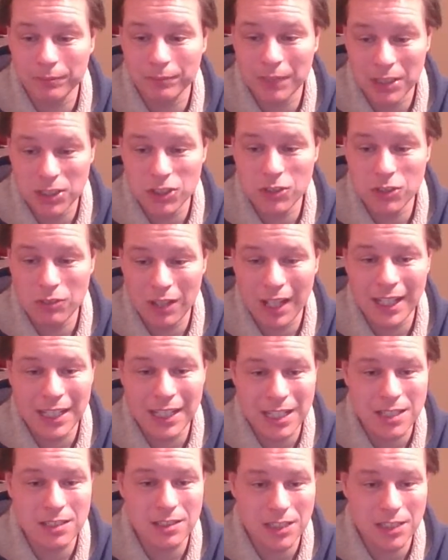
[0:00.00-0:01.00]
I do like
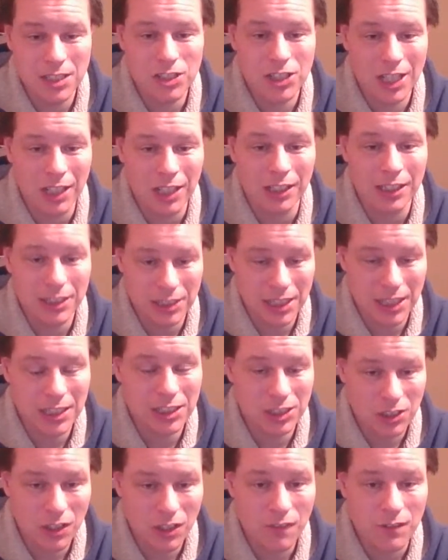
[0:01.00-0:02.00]
his channel. His
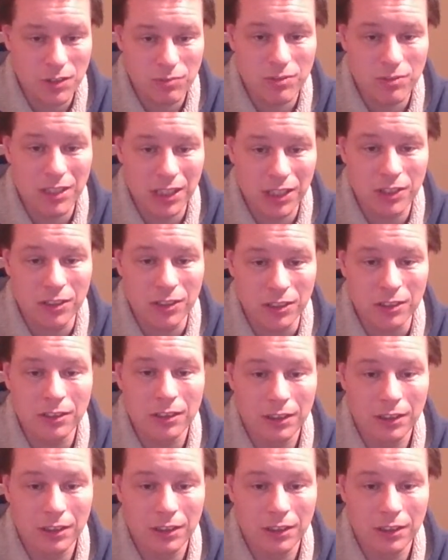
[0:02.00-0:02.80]
stuff is really good.